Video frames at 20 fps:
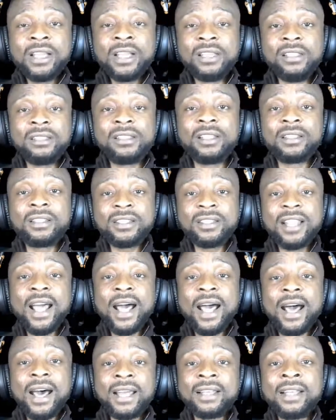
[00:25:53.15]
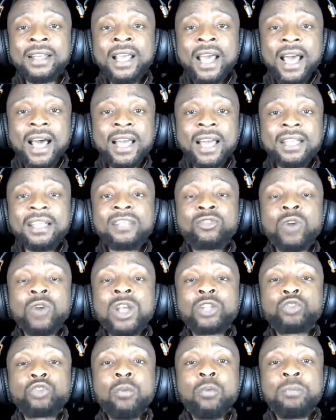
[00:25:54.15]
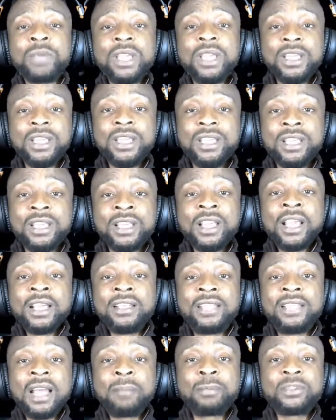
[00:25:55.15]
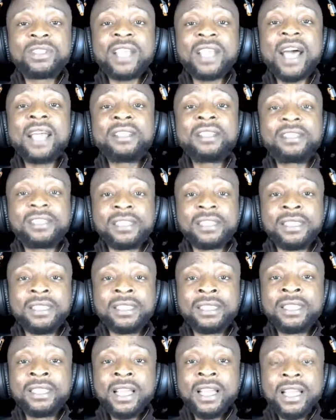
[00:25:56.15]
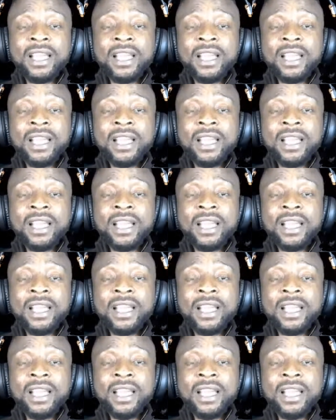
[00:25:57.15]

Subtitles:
He's a son, and he's going to be deputizing